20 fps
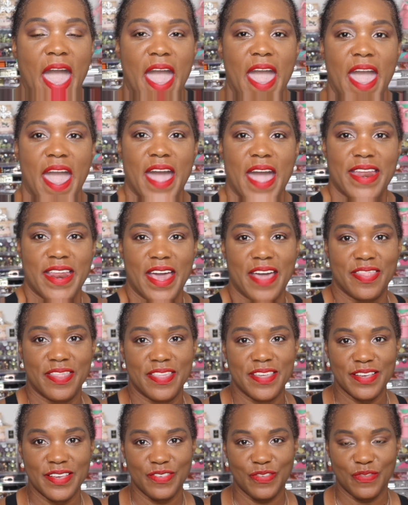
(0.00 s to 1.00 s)
And
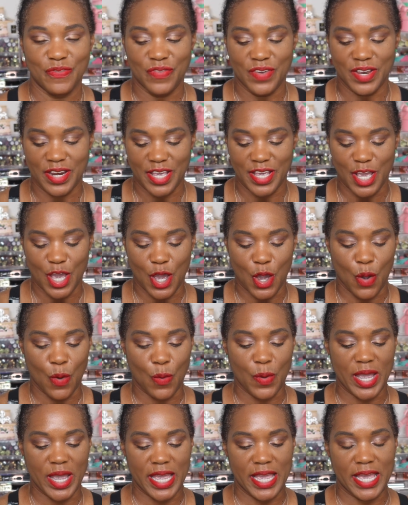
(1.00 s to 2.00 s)
this
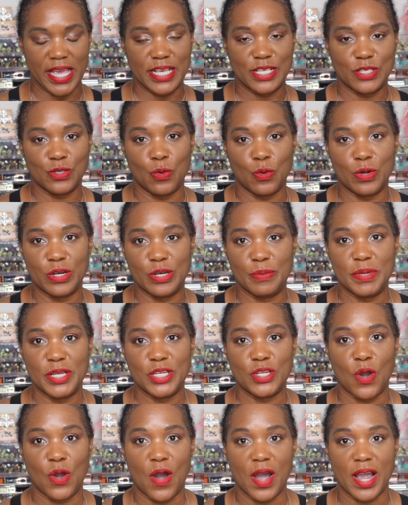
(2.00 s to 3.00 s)
video is going to be
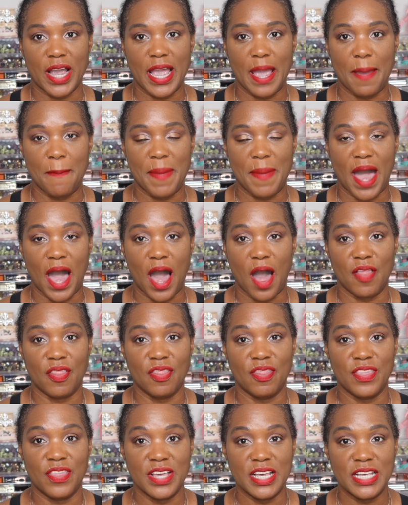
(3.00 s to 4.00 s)
talking about
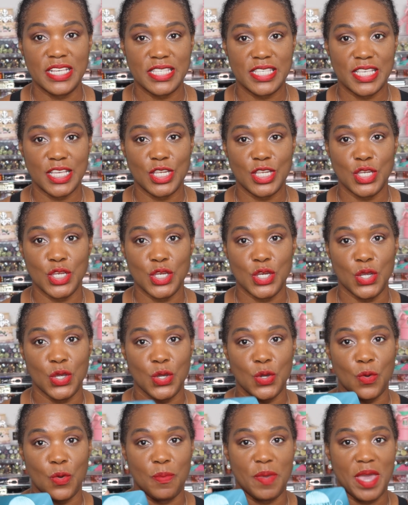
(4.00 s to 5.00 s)
this
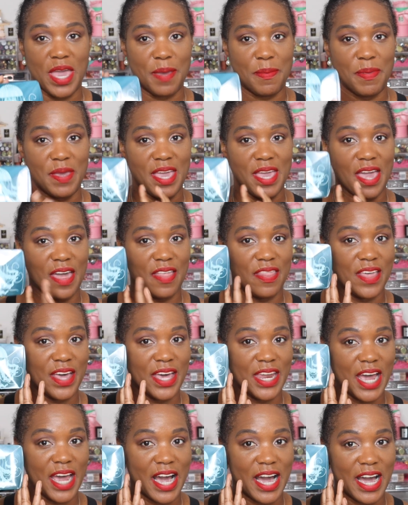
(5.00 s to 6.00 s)
new baby
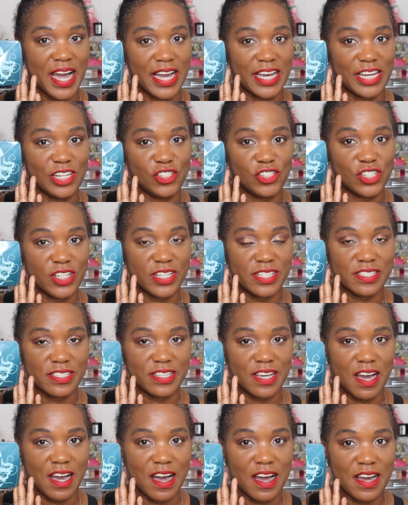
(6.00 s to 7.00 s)
that I just
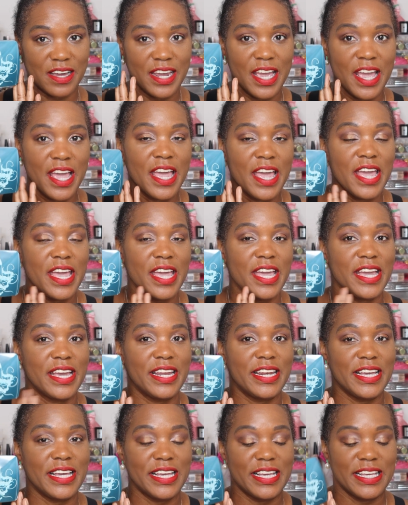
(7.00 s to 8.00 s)
got.
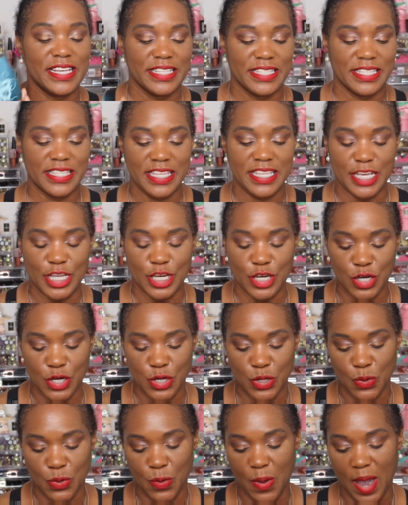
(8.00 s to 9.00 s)
It is the
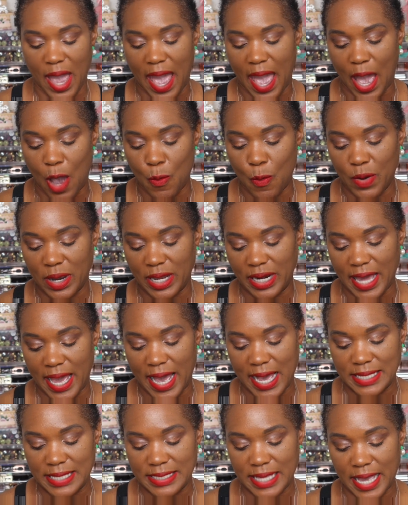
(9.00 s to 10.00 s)
new
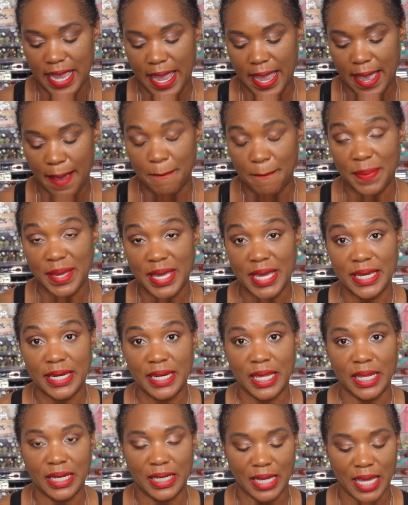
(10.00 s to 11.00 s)
Hourglass
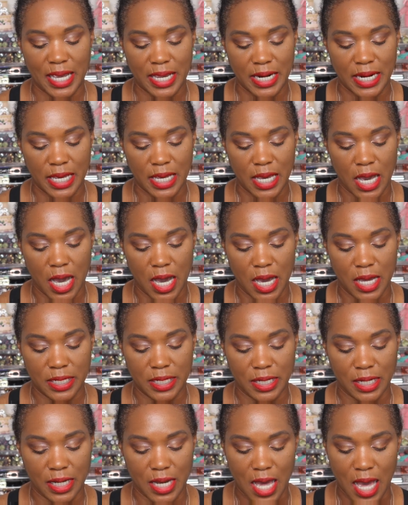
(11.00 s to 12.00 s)
Ambient Lighting
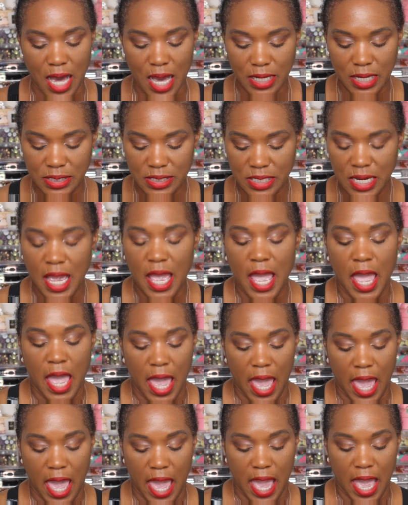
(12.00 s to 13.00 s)
Unlocked,
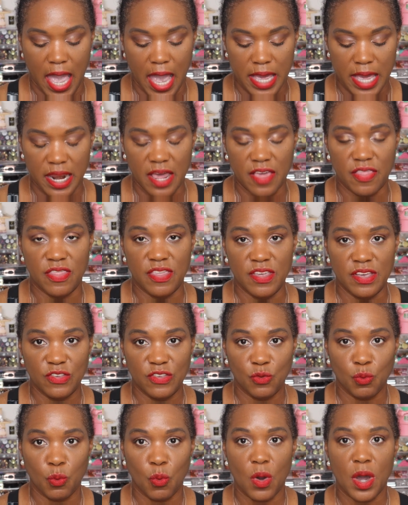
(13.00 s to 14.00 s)
and
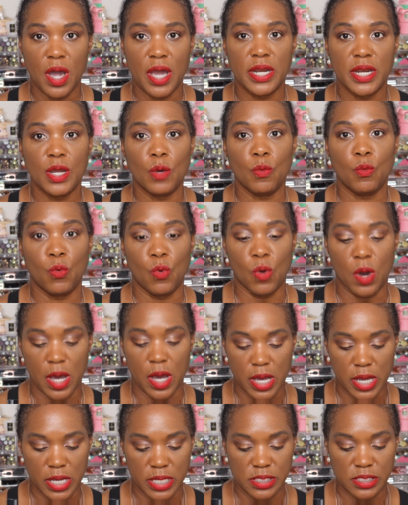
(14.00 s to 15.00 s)
this one
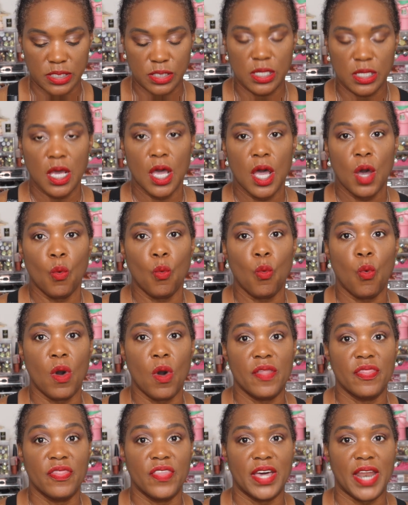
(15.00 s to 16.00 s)
was
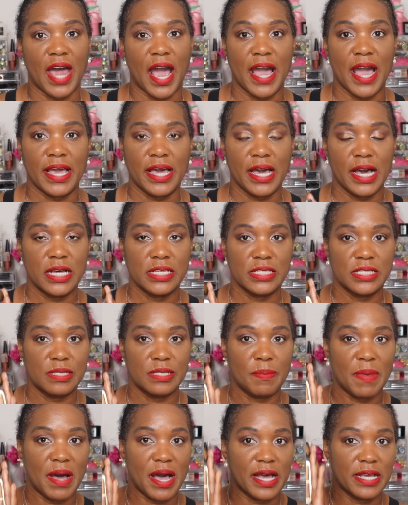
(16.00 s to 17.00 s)
one that I
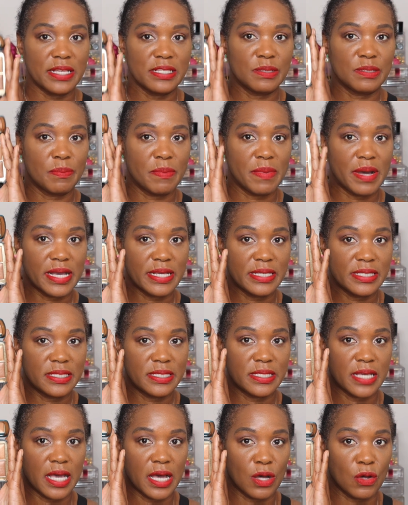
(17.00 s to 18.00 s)
customized
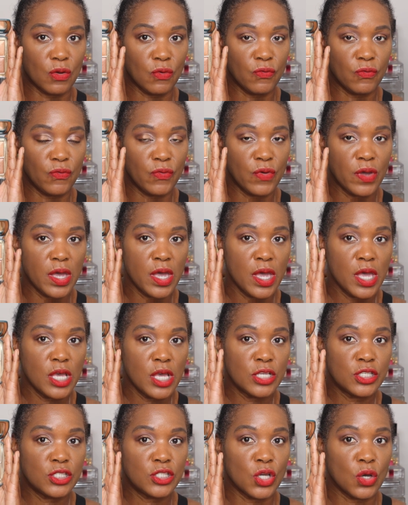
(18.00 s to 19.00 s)
myself.
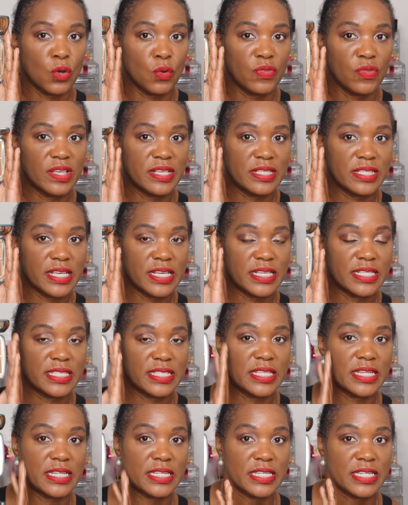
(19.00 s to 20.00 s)
So this is
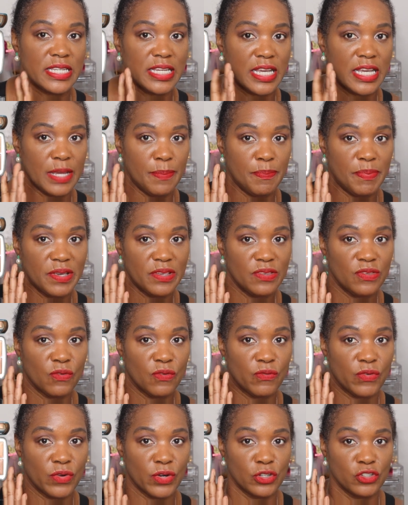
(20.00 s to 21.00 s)
the deepest
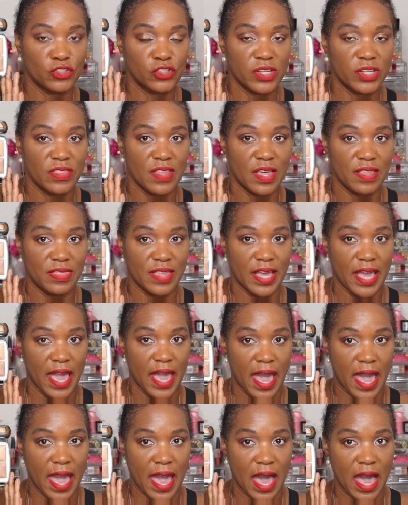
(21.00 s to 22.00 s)
version that they
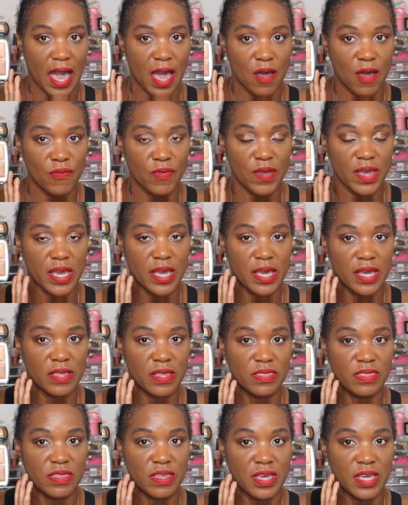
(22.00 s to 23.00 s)
have
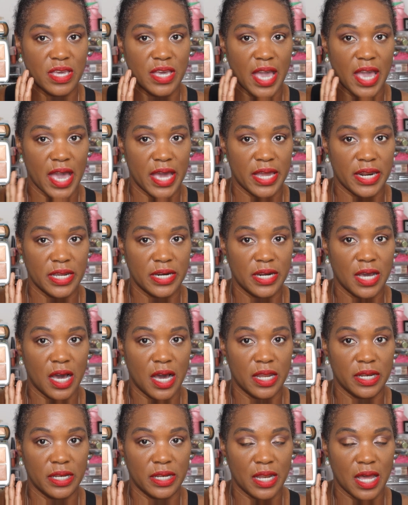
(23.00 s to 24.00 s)
in the Edit
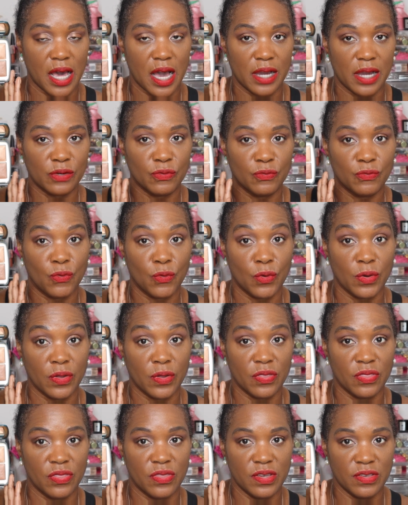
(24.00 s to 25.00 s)
Unlocked
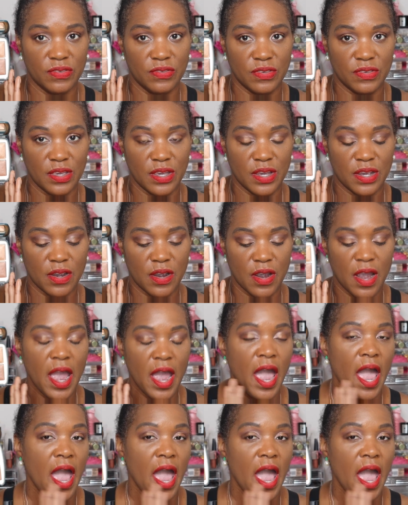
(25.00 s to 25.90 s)
for this year.